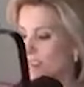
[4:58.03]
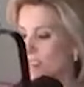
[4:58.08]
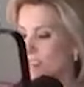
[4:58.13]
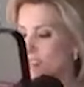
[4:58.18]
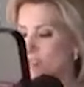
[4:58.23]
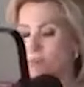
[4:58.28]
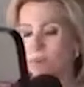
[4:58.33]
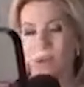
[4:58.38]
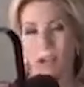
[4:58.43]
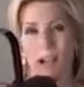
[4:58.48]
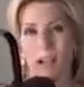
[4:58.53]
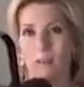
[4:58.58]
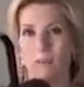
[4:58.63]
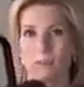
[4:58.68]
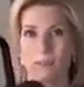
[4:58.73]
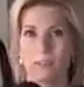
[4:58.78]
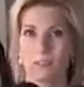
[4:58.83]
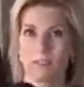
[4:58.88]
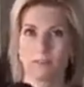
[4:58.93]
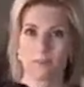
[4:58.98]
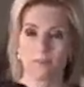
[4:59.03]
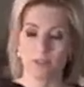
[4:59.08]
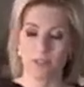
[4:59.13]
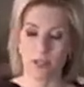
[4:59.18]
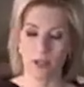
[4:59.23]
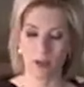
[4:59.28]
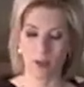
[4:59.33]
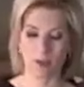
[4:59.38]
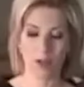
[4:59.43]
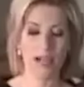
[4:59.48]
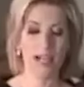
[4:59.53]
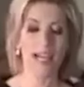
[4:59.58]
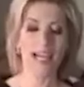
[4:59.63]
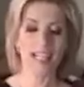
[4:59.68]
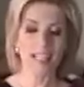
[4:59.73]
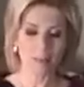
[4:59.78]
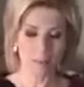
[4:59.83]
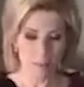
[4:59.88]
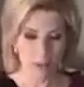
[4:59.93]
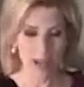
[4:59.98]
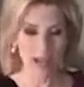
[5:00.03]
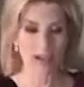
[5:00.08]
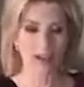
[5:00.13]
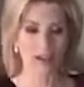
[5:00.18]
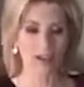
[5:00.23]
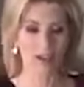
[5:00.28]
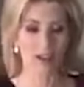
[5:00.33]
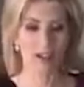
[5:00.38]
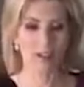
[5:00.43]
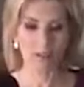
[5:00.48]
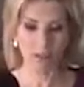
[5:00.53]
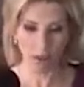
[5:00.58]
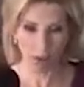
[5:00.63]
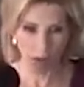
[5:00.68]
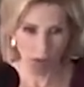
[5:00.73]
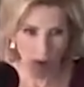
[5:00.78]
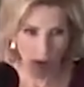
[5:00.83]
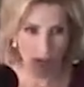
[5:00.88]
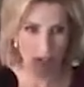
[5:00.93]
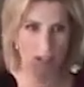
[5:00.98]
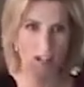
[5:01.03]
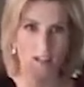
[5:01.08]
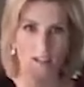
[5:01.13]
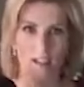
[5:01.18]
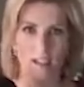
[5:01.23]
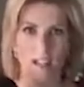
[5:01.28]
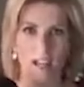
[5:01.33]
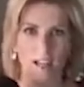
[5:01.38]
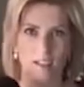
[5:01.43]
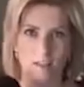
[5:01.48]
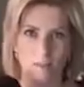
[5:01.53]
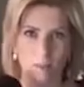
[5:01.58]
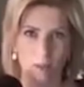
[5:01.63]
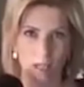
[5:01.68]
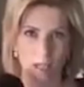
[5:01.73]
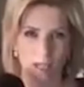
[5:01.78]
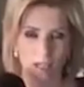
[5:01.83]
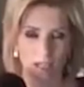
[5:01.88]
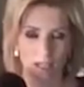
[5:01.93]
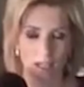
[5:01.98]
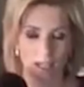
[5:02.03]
Her success in radio eventually paved the way for her very own segment